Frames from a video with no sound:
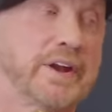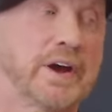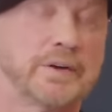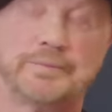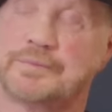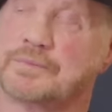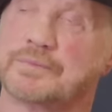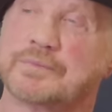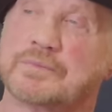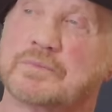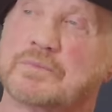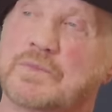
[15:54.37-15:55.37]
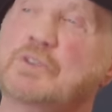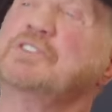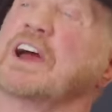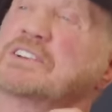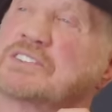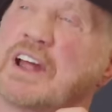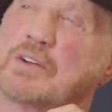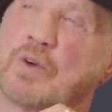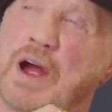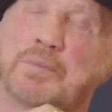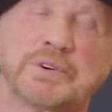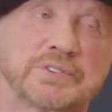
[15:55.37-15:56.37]
uh, you're Jake Snake
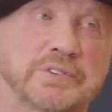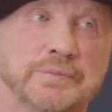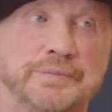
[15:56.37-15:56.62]
Roberts?